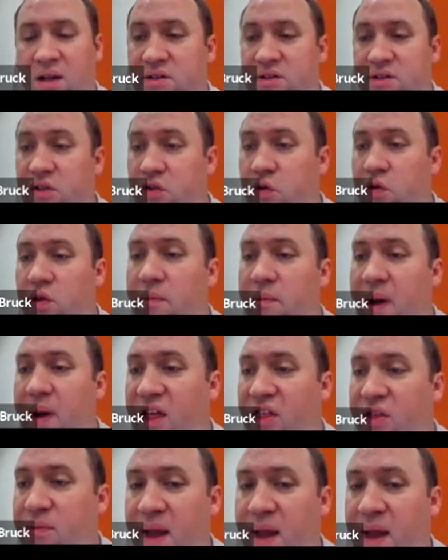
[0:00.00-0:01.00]
To do the
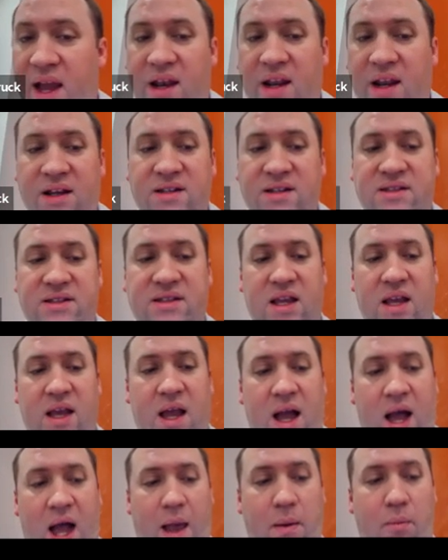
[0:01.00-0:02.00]
mathematics,
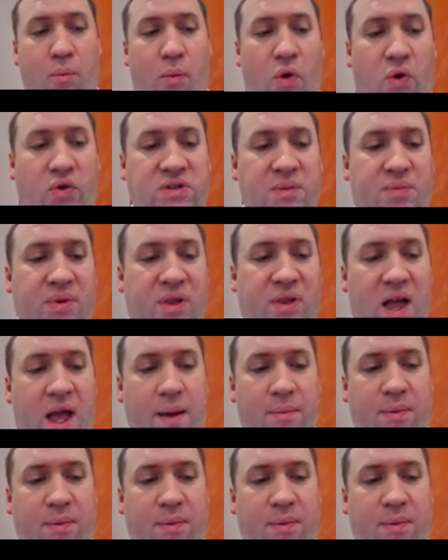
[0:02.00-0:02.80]
I multiply